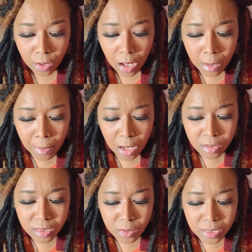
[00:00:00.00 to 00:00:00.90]
I'm
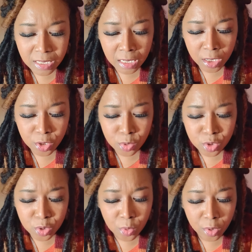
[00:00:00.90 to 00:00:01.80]
also seeing you
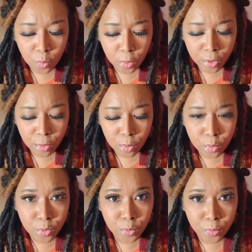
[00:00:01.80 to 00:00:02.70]
showing the world who
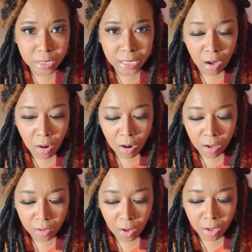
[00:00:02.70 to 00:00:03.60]
you really
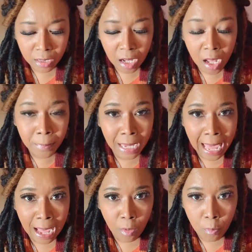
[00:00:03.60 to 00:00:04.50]
are or coming
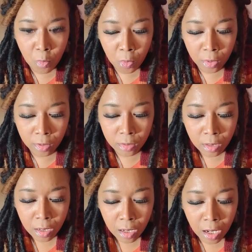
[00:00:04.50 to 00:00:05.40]
out more.
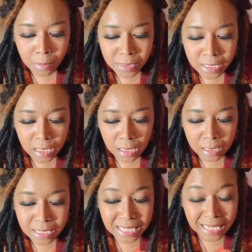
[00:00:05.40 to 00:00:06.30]
I'm seeing
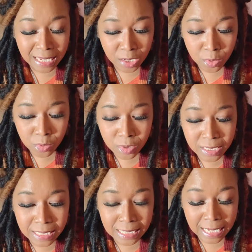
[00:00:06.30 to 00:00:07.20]
skills,
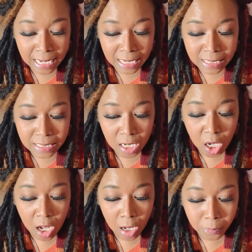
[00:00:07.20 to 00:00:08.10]
success,
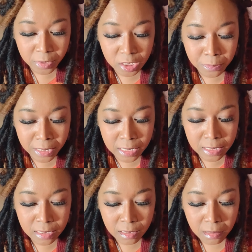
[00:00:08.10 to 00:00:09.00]

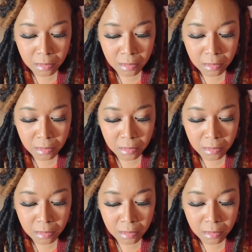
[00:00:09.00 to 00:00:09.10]
accomplishments.